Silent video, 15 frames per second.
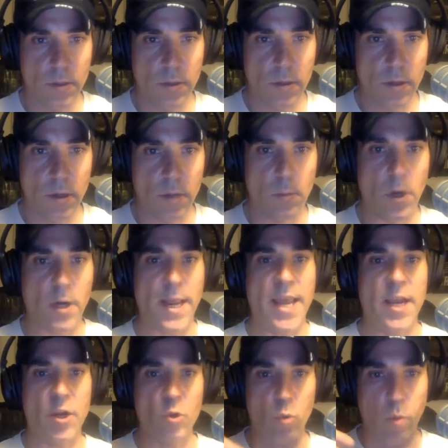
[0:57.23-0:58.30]
among a
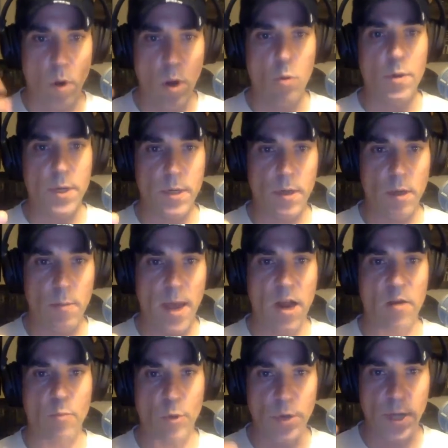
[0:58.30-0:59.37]
growing amount
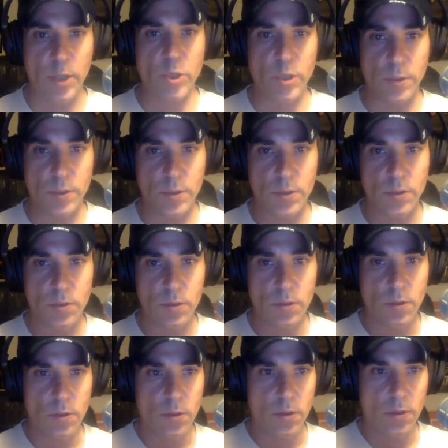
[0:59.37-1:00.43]
of predictions
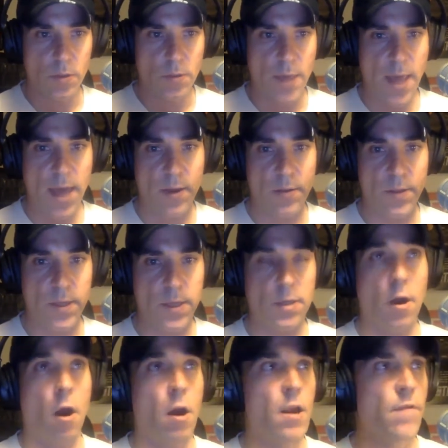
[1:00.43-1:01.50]
that the
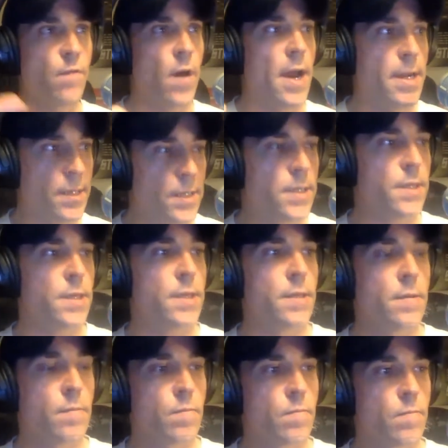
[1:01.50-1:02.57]
RFID
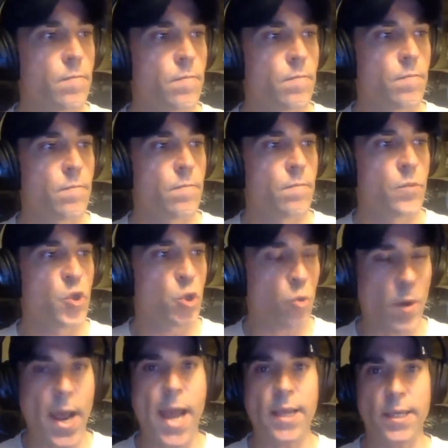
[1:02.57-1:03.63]

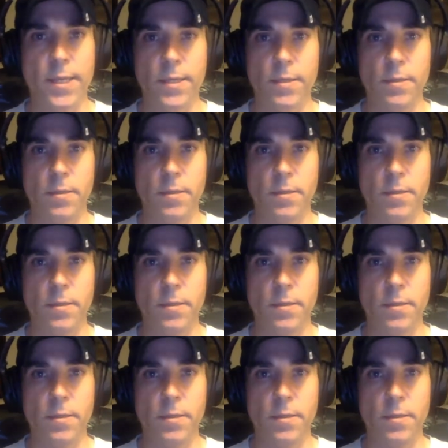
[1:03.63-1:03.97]
tracking